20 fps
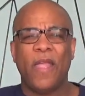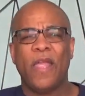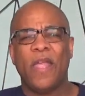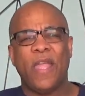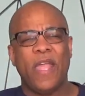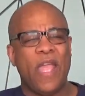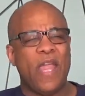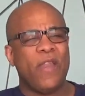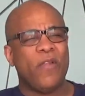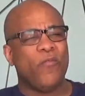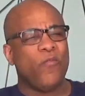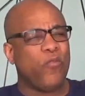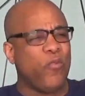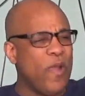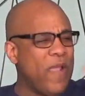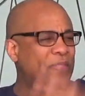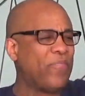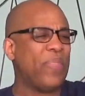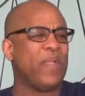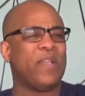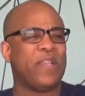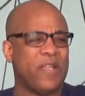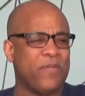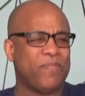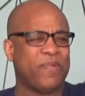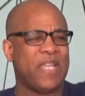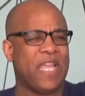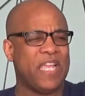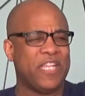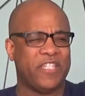And with the
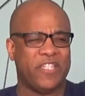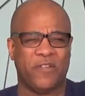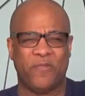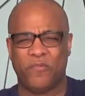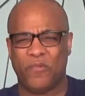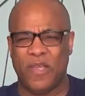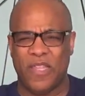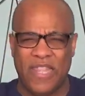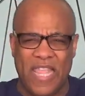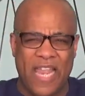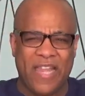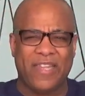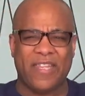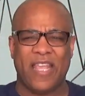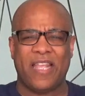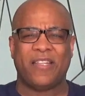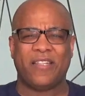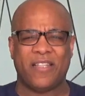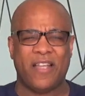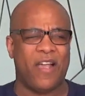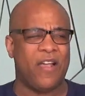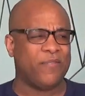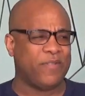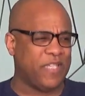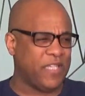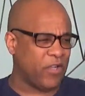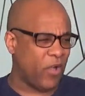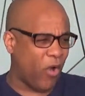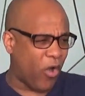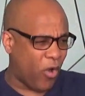temptation, when that test comes,
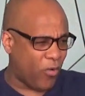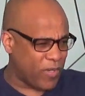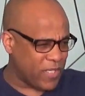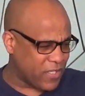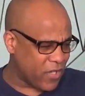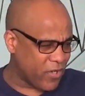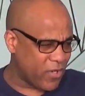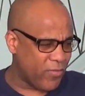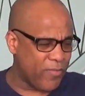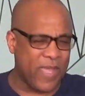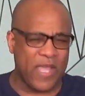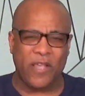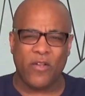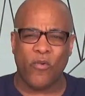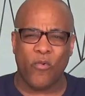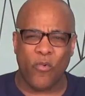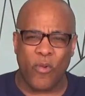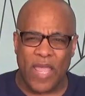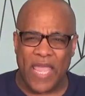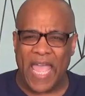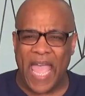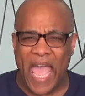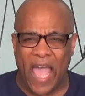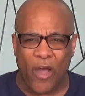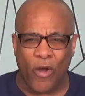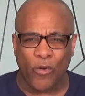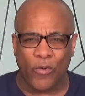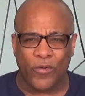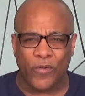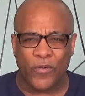he's always going to make a way
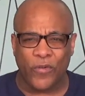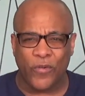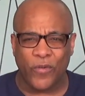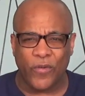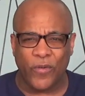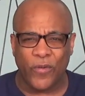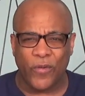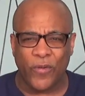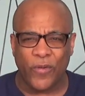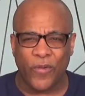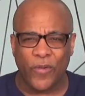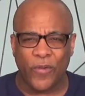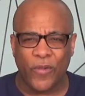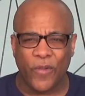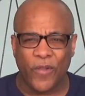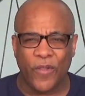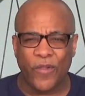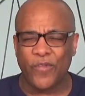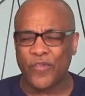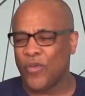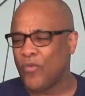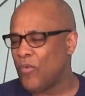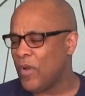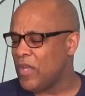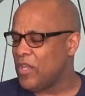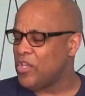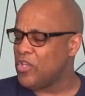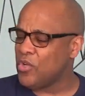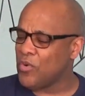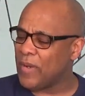out. So
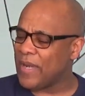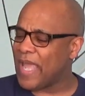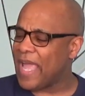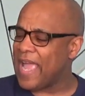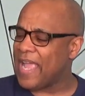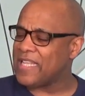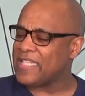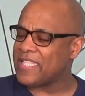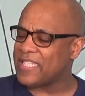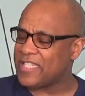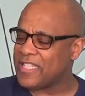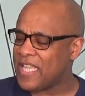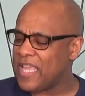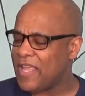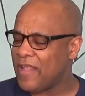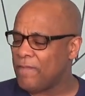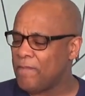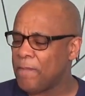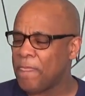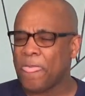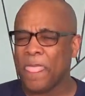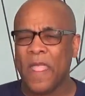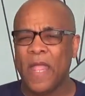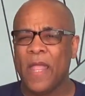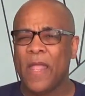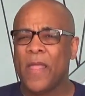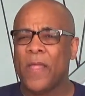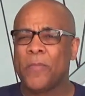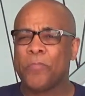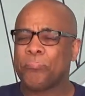when you and I sin,
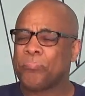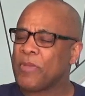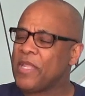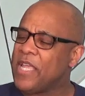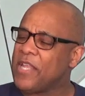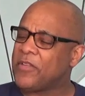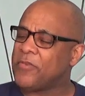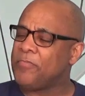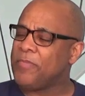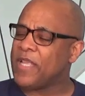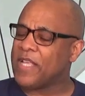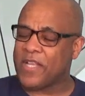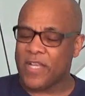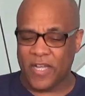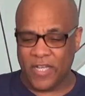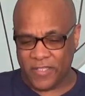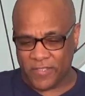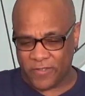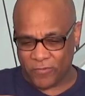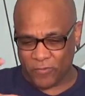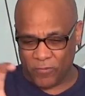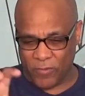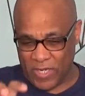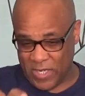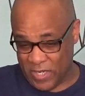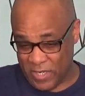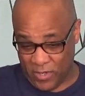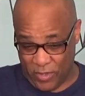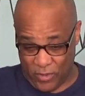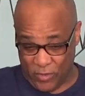it's because we
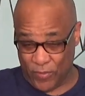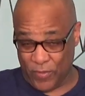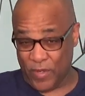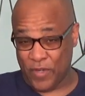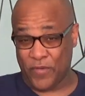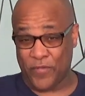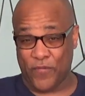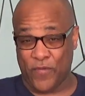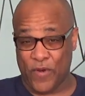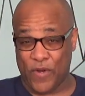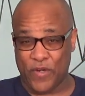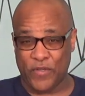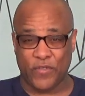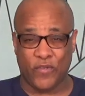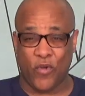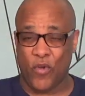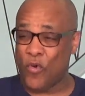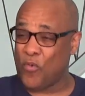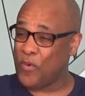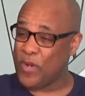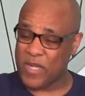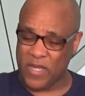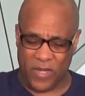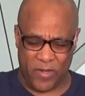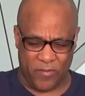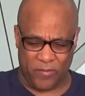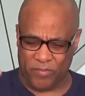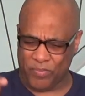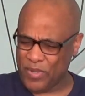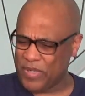didn't know this verse or we
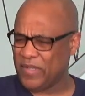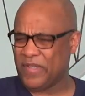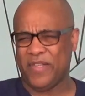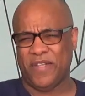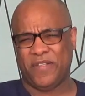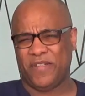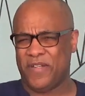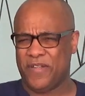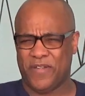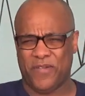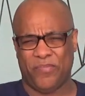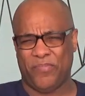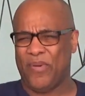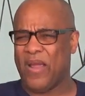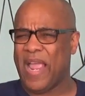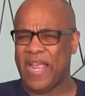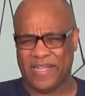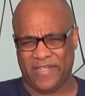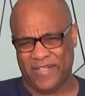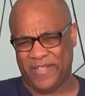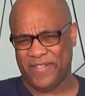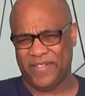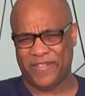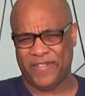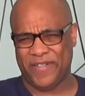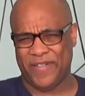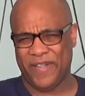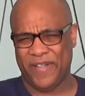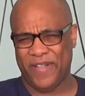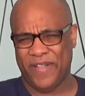didn't put this into practice.